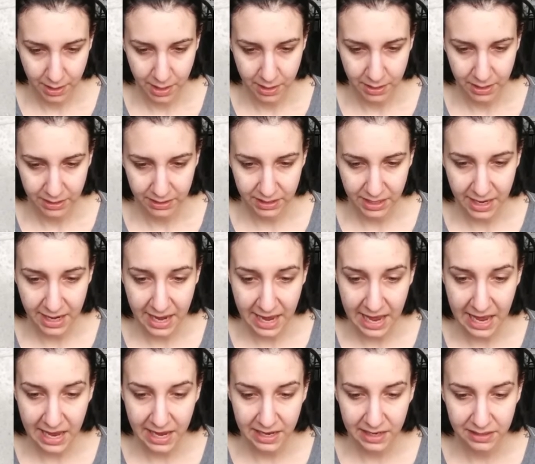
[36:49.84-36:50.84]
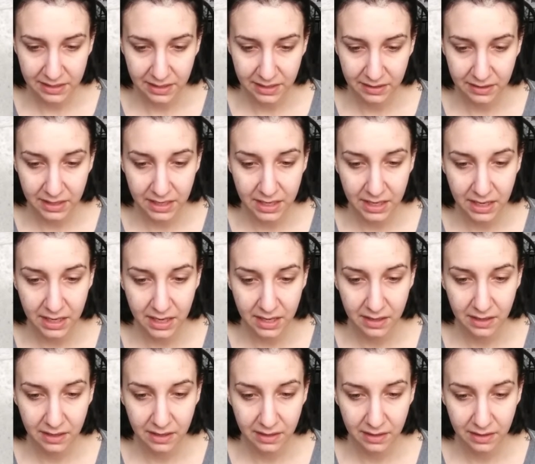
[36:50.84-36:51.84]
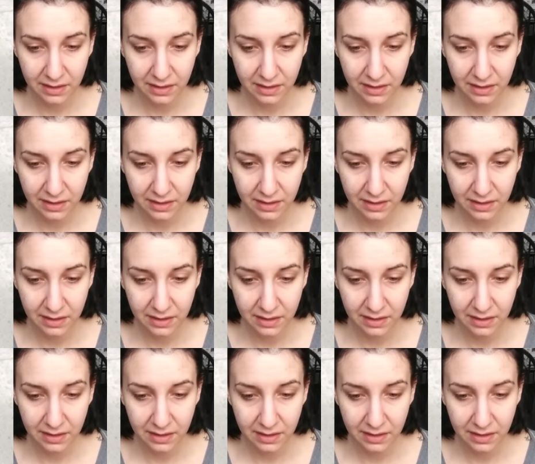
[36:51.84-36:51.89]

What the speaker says: Alright, they had the...